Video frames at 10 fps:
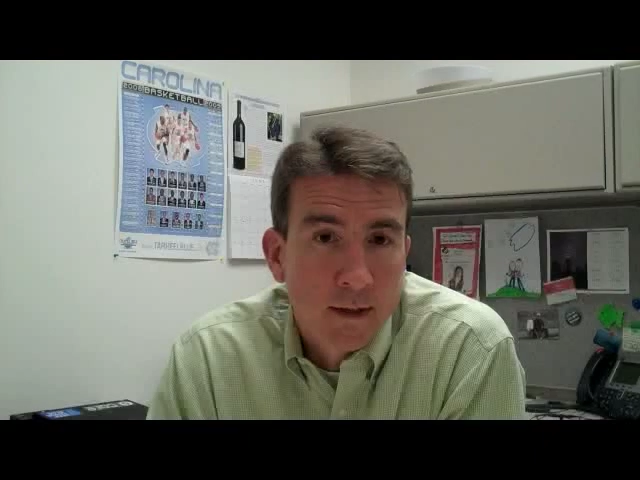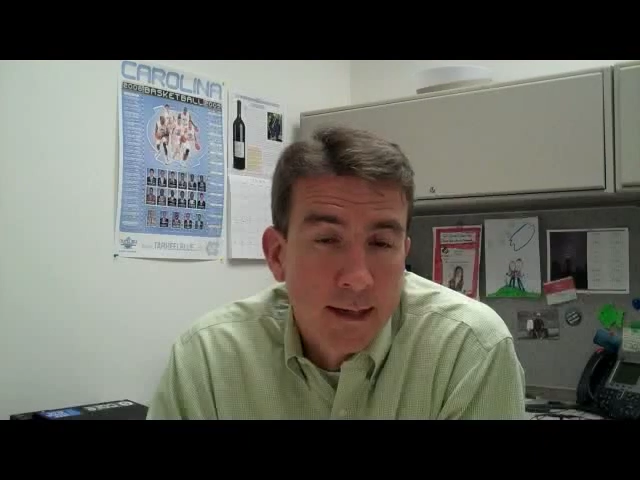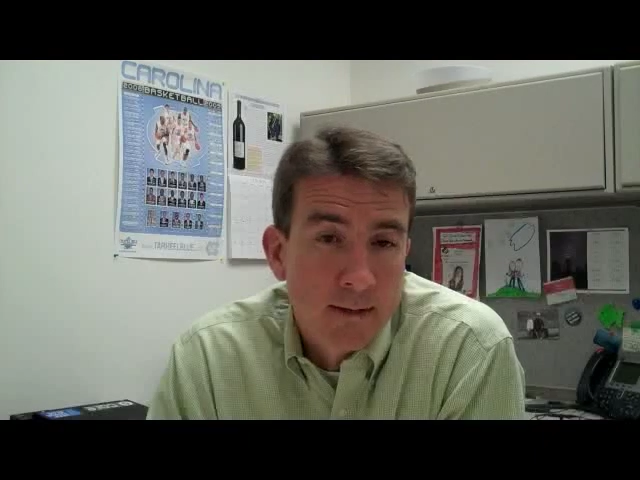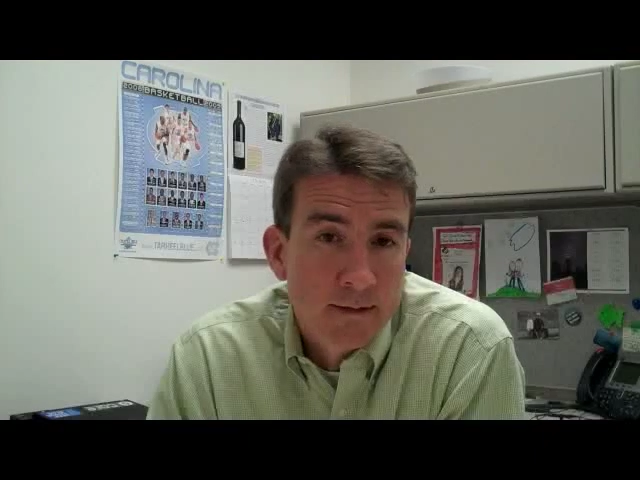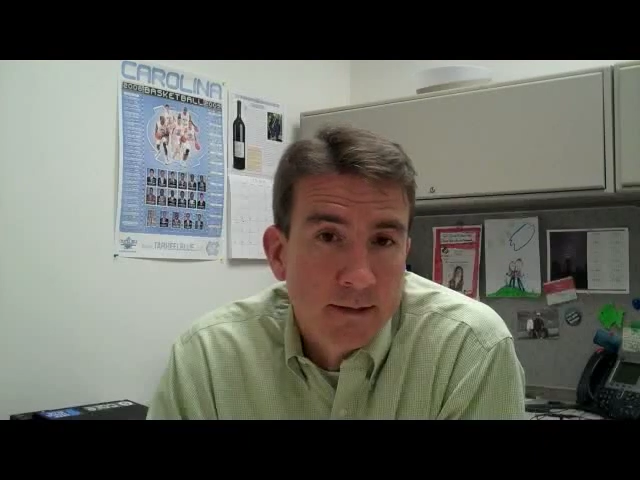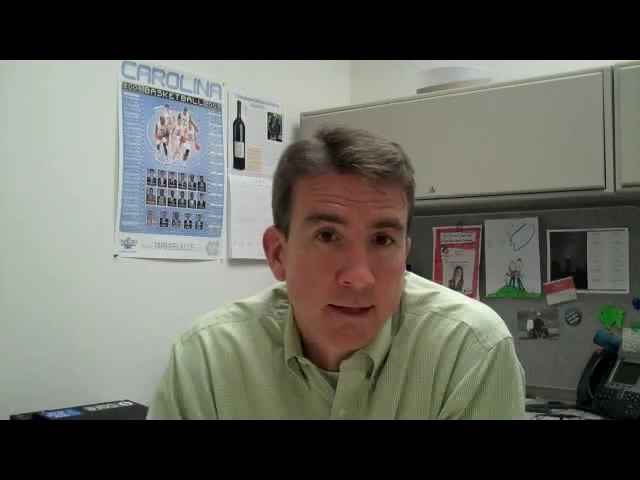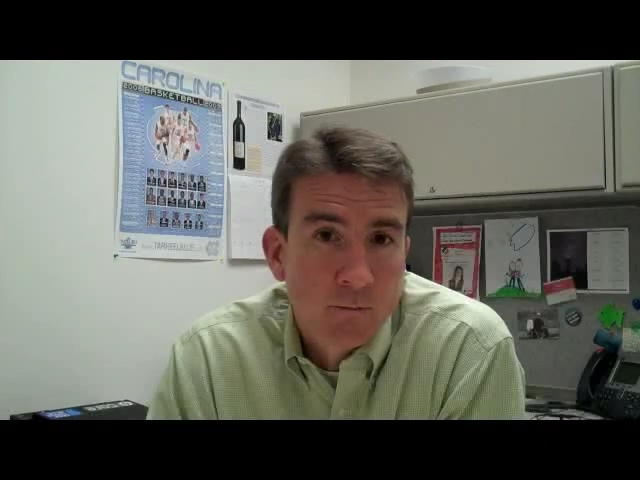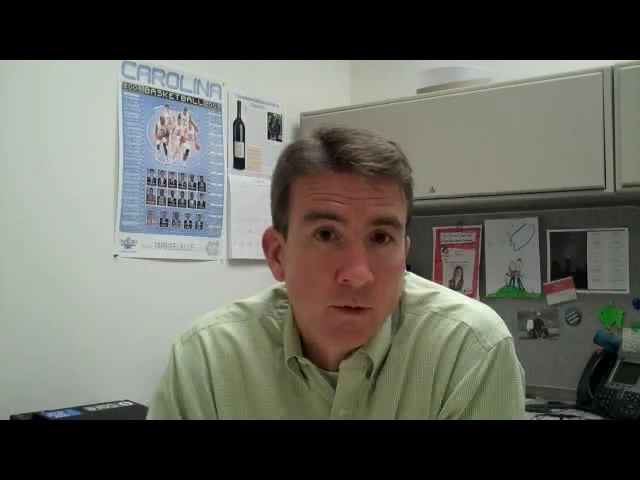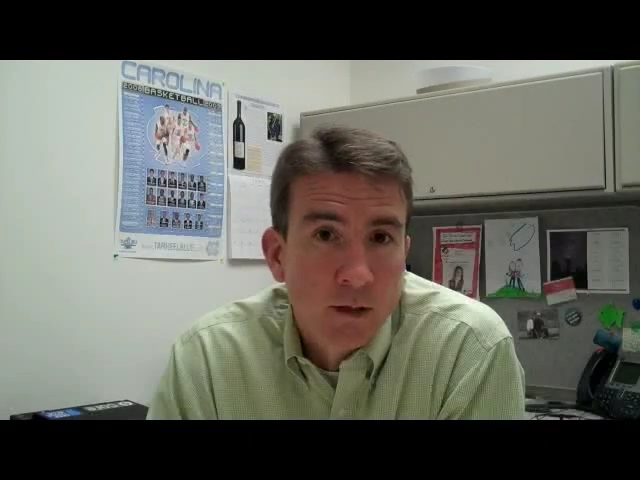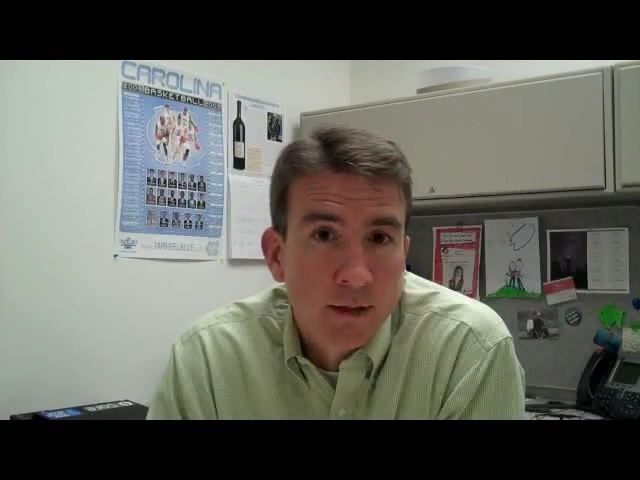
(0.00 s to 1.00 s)
announcing today
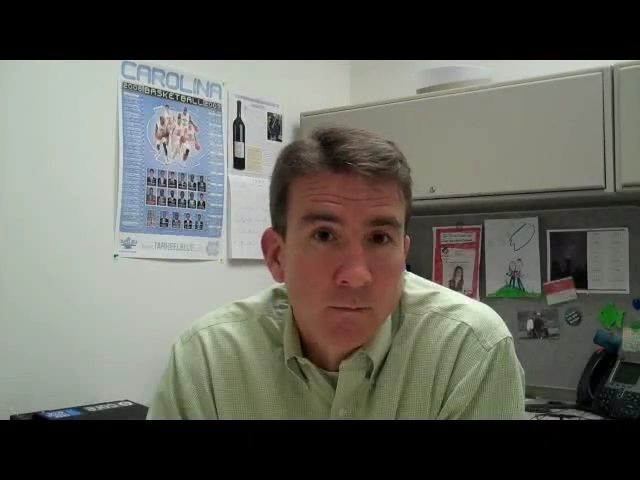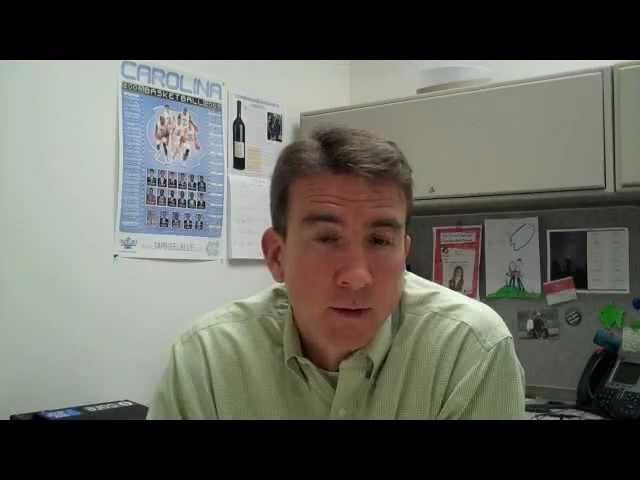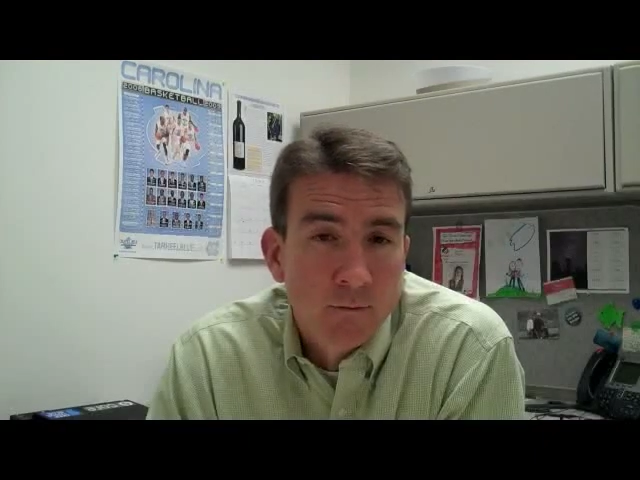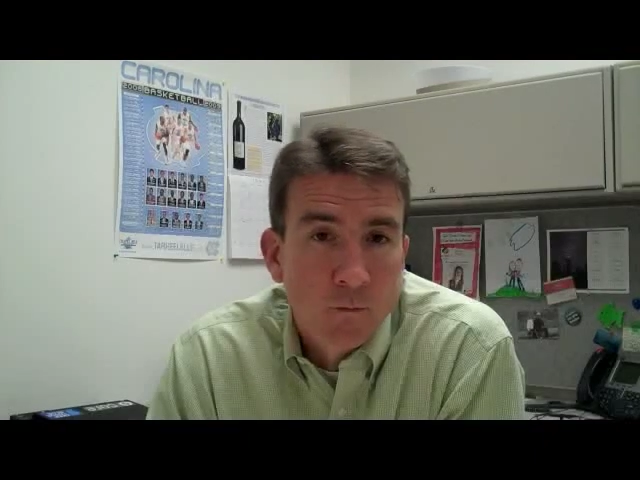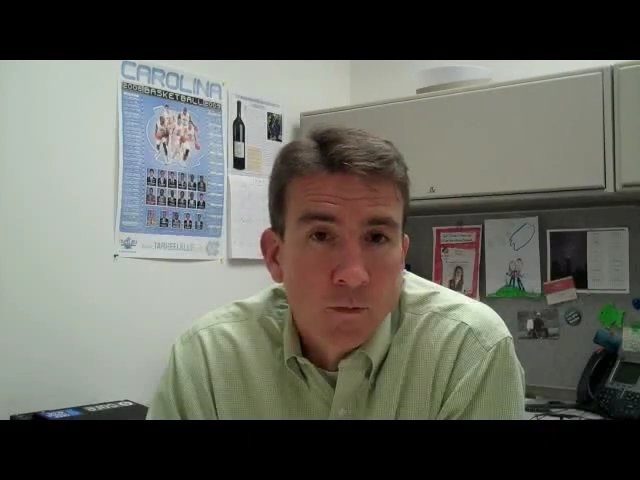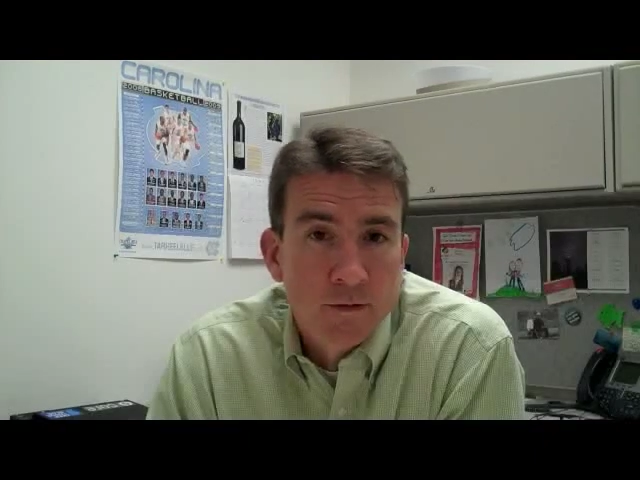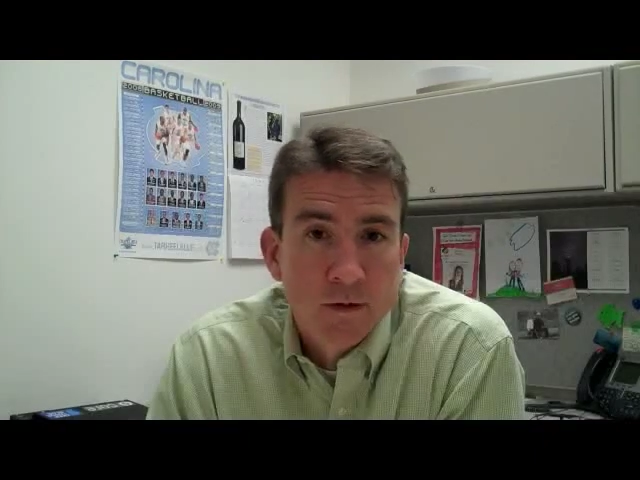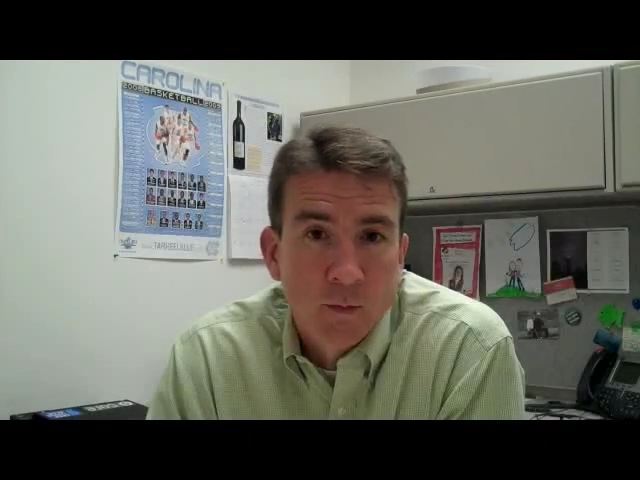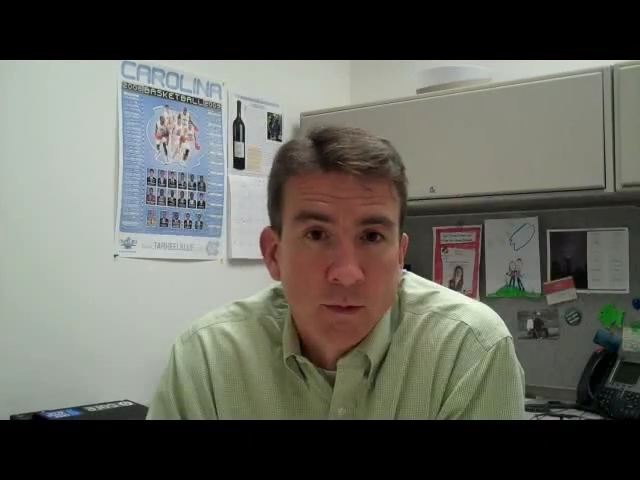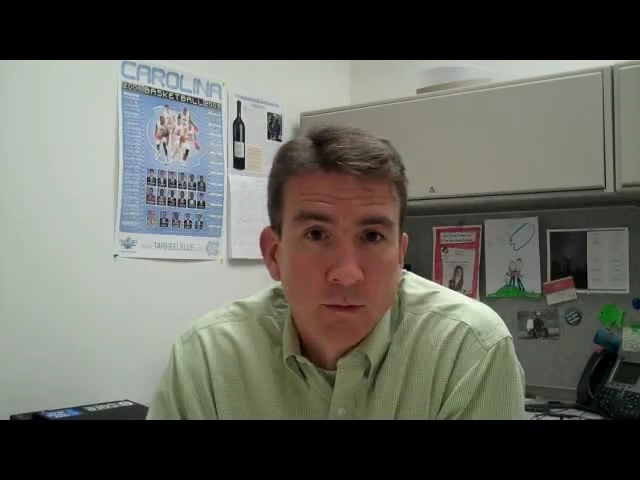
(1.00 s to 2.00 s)
really reinforces
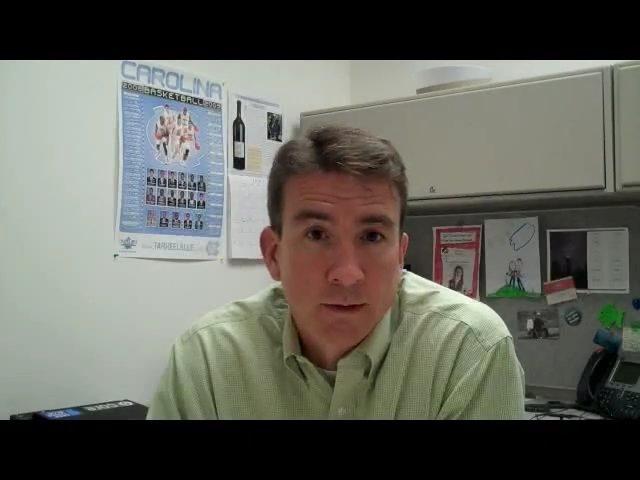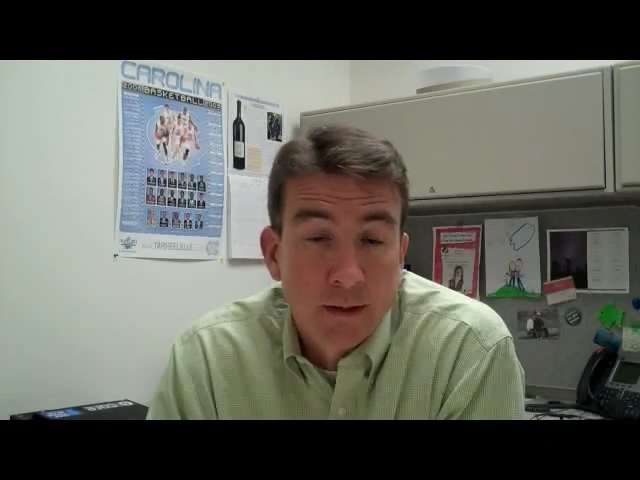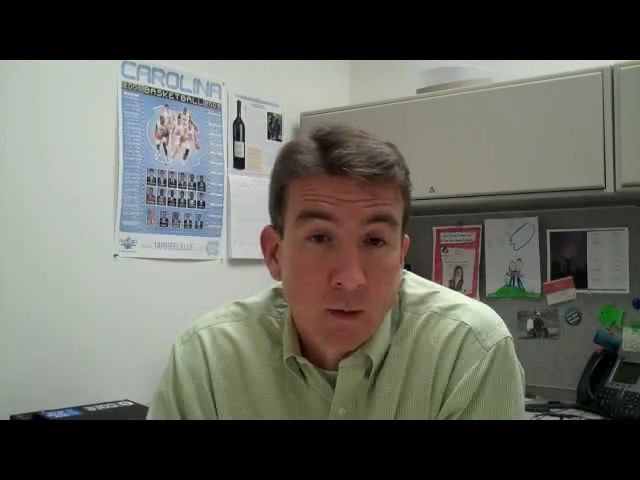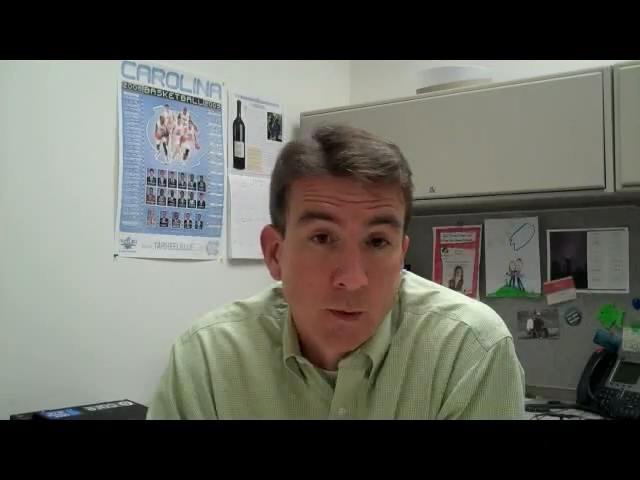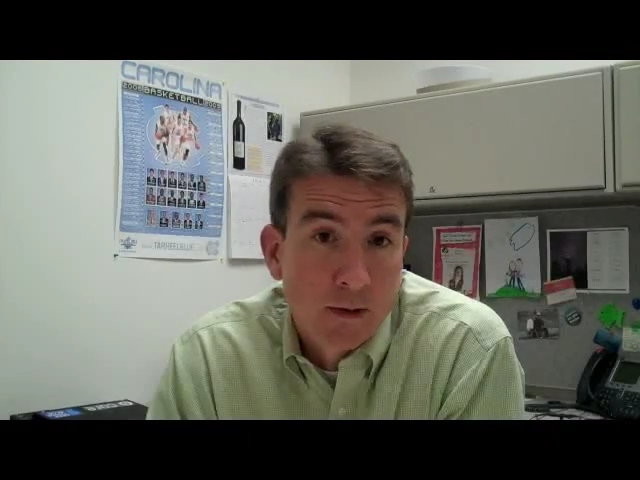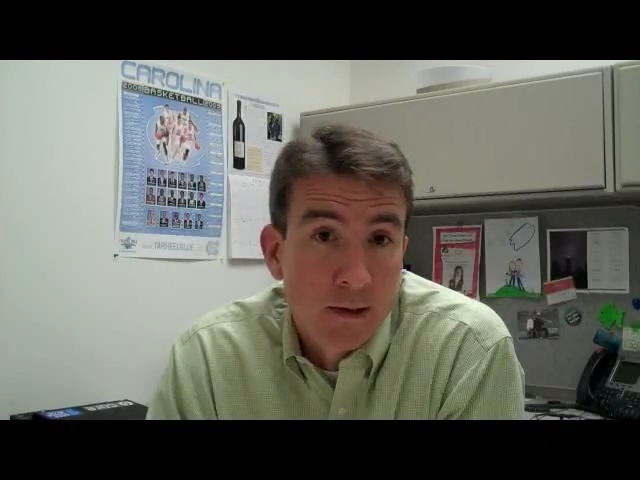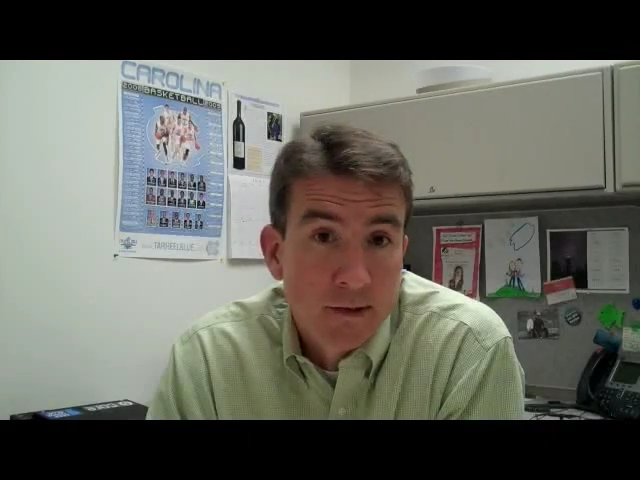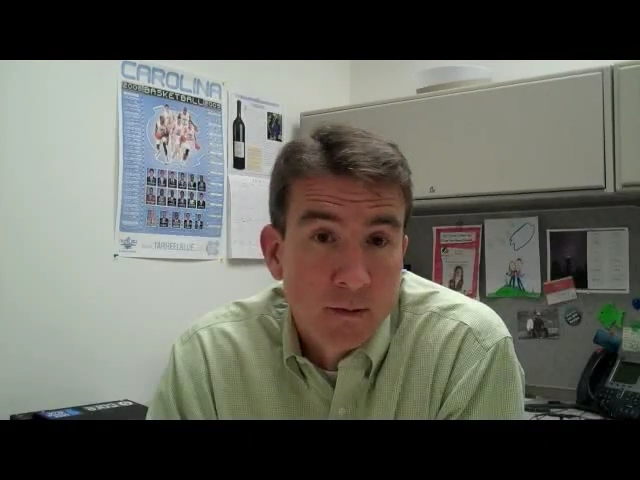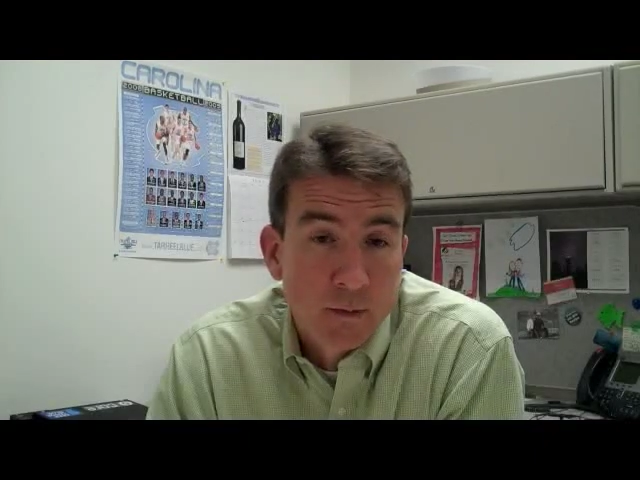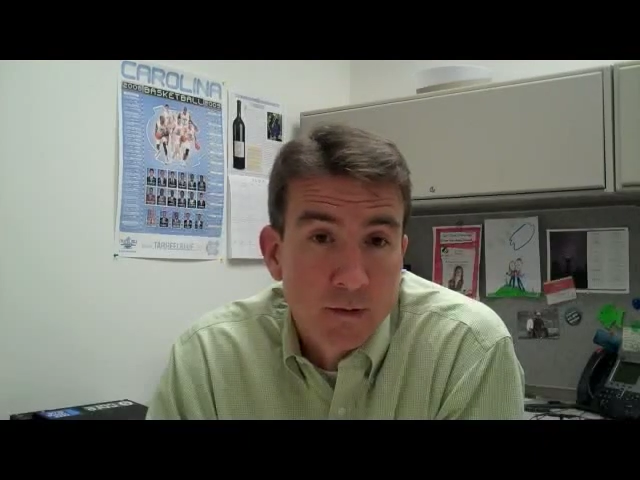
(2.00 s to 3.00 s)
our ability to help our
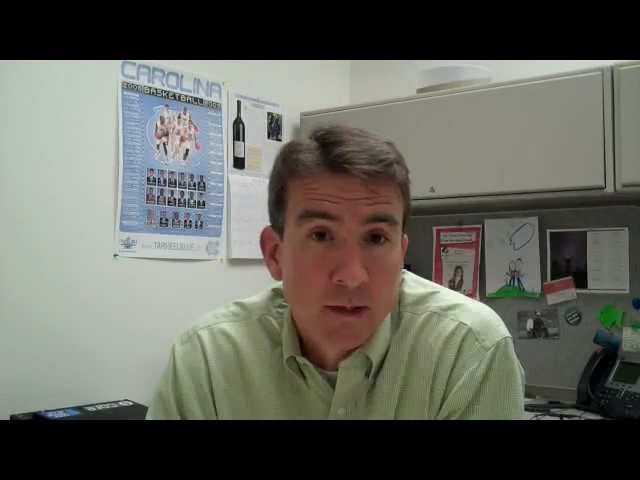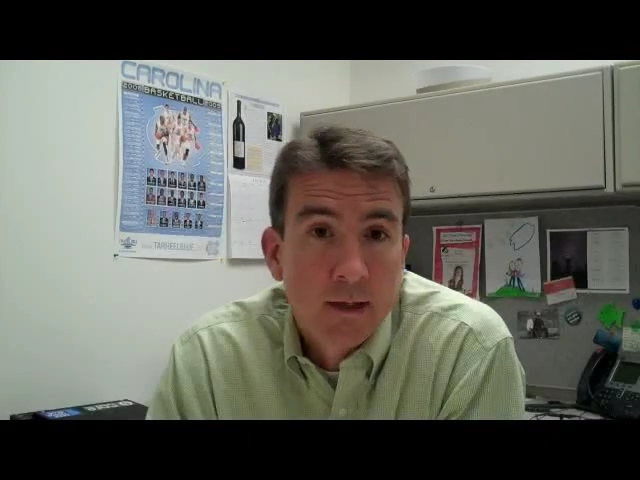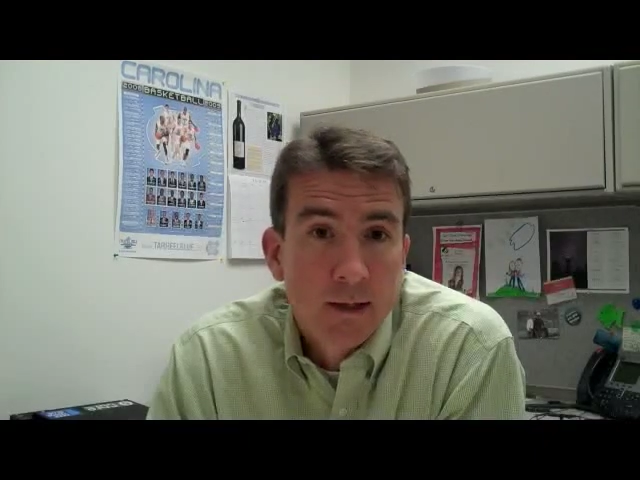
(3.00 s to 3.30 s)
customers